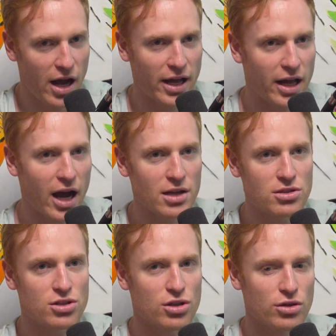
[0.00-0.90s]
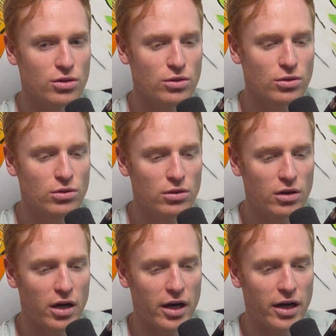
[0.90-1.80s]
I got to,
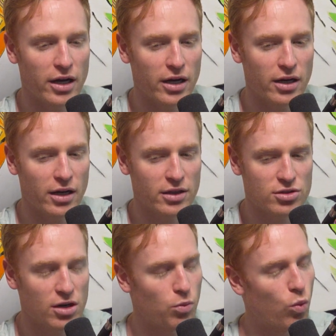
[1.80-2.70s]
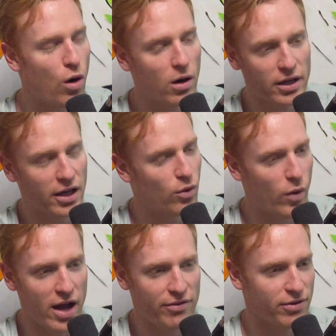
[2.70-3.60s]
uh, I started walking
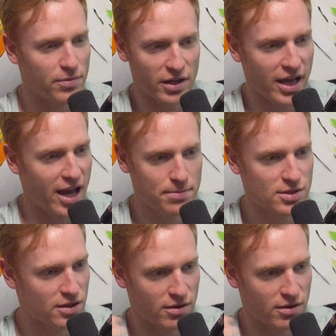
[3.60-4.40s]
away from the camps,